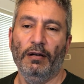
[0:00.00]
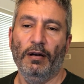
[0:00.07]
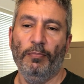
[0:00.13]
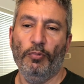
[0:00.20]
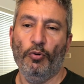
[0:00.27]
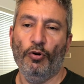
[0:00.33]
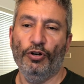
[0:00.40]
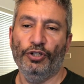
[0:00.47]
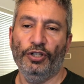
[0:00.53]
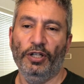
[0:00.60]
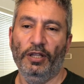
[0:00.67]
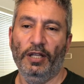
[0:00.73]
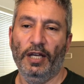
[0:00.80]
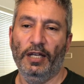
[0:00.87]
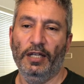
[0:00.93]

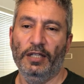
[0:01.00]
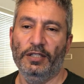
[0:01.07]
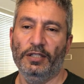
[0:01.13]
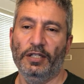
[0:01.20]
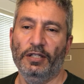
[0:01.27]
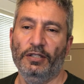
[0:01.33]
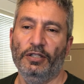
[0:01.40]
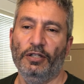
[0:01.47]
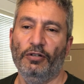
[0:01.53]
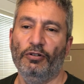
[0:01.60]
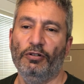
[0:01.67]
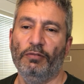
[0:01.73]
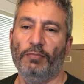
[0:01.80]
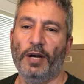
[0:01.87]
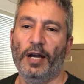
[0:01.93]
portion that is
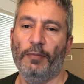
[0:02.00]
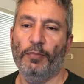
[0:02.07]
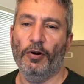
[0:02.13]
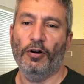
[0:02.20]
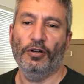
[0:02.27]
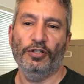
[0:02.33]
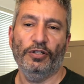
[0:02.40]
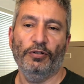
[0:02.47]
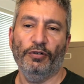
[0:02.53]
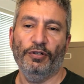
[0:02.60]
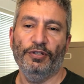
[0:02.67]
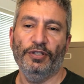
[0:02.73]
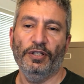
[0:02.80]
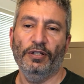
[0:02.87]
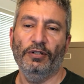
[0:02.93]
considered bipartisan or
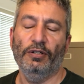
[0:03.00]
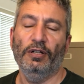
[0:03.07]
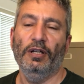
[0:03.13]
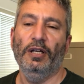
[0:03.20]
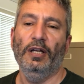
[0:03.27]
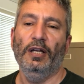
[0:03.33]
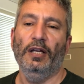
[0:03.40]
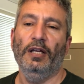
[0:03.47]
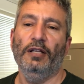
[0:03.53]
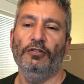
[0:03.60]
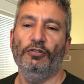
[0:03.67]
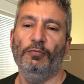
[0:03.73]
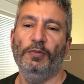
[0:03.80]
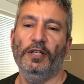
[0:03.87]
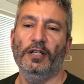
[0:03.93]
considered
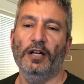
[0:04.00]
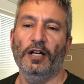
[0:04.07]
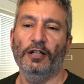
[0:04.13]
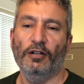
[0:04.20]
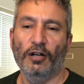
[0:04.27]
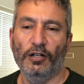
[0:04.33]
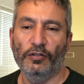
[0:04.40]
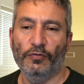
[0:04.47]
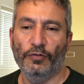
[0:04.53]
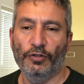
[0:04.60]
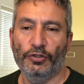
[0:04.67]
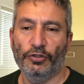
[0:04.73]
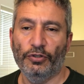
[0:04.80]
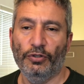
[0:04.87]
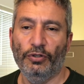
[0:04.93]
to be
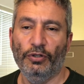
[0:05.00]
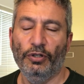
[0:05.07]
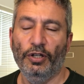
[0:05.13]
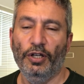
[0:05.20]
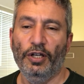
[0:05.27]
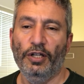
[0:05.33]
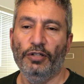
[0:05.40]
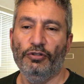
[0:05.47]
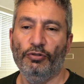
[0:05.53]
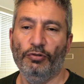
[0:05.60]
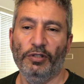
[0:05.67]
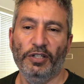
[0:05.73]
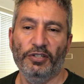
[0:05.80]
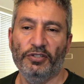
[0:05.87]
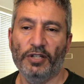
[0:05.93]
uncontroversial to
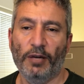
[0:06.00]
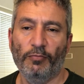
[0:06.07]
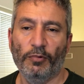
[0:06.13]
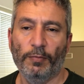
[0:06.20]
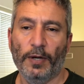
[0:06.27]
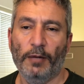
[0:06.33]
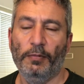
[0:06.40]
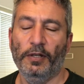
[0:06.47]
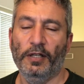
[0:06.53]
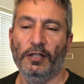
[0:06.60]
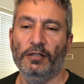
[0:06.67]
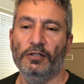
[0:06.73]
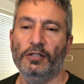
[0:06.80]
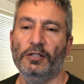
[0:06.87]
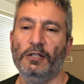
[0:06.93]
at least some
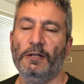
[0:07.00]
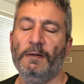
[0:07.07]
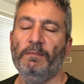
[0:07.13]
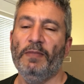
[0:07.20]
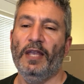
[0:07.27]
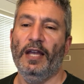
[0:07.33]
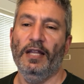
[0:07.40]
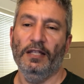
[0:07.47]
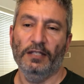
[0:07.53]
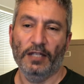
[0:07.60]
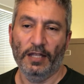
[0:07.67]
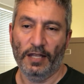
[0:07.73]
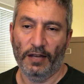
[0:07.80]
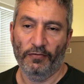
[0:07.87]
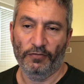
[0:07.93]
Republicans, and
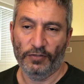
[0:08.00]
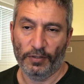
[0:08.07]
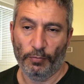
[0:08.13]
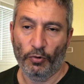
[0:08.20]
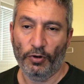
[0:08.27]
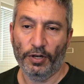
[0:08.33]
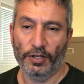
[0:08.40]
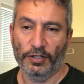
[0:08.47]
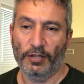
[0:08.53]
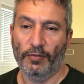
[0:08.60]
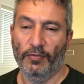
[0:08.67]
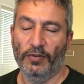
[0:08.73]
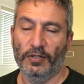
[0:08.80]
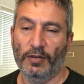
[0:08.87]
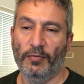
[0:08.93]
so they have supported,
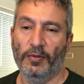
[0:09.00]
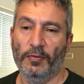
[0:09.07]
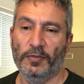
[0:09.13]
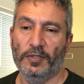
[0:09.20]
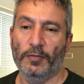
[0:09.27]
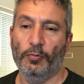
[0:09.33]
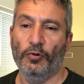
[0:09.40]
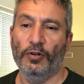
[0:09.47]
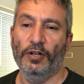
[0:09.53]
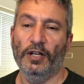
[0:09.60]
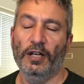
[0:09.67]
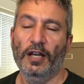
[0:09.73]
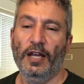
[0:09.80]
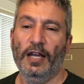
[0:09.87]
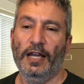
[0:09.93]
some of them have supported
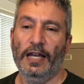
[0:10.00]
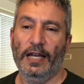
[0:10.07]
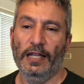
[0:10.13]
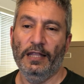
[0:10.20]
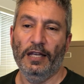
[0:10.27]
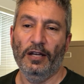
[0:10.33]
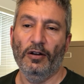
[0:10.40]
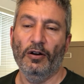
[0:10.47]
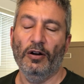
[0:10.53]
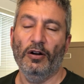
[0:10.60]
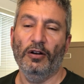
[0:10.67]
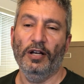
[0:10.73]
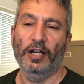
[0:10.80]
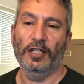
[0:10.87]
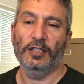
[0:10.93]
it, and
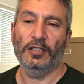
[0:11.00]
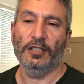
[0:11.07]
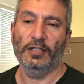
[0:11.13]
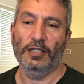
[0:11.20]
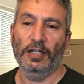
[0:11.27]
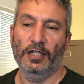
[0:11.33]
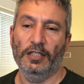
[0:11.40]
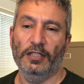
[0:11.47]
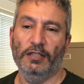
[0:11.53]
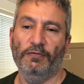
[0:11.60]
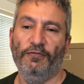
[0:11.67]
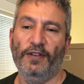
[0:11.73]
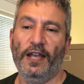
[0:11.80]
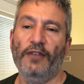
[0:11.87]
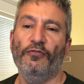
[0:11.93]
it's
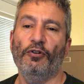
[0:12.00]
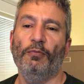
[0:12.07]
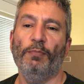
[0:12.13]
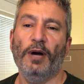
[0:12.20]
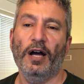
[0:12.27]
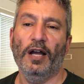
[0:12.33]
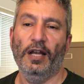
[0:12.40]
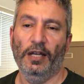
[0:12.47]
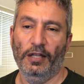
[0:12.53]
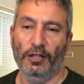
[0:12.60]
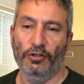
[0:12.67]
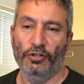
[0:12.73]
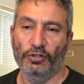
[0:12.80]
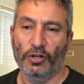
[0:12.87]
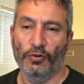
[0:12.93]
favored by
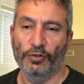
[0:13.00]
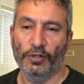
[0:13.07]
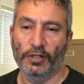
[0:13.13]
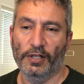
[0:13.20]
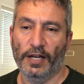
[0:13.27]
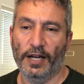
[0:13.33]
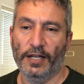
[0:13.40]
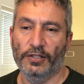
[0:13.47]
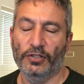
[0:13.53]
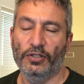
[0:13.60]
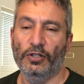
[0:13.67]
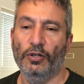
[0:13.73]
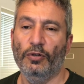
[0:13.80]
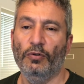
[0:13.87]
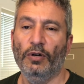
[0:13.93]
the donor class.
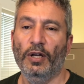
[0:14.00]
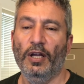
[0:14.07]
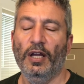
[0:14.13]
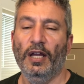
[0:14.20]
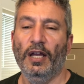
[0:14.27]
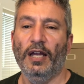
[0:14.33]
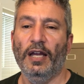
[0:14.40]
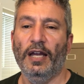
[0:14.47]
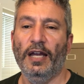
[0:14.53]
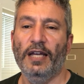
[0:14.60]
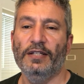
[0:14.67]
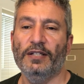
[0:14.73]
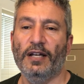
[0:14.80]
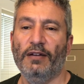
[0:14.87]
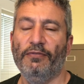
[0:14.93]
So
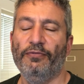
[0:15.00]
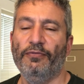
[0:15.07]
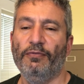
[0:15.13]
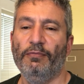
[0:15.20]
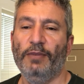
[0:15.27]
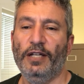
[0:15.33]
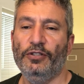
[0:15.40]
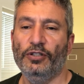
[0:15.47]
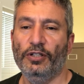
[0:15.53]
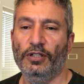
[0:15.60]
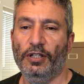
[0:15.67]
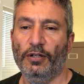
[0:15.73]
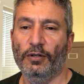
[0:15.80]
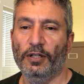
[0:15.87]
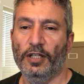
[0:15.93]
as I've mentioned
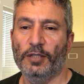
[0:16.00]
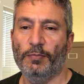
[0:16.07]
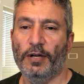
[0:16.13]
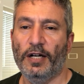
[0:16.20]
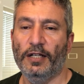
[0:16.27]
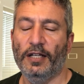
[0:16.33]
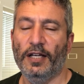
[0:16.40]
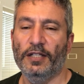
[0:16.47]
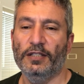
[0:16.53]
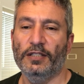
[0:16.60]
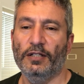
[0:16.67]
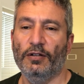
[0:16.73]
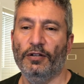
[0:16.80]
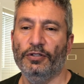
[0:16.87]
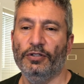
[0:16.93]
here on this podcast
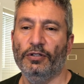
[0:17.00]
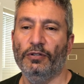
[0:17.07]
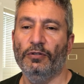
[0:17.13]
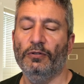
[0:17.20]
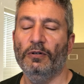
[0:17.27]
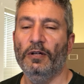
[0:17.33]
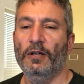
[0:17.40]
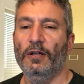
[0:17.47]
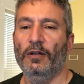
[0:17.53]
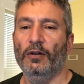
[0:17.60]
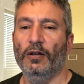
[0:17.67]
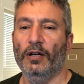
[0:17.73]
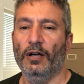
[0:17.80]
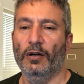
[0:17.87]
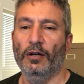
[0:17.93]
and also
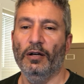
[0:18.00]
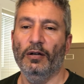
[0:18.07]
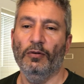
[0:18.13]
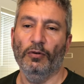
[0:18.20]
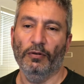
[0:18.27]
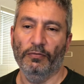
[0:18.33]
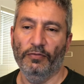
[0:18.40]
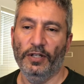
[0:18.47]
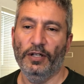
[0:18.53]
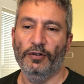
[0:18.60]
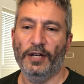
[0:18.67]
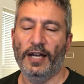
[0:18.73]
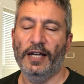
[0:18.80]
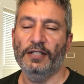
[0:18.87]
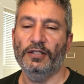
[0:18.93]
or
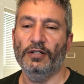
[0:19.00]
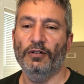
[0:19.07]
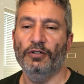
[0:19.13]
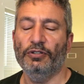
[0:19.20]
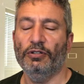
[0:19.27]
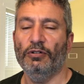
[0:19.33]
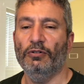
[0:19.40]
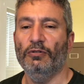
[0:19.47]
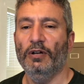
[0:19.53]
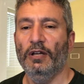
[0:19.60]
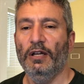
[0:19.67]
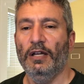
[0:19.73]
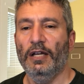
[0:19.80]
videocast, and also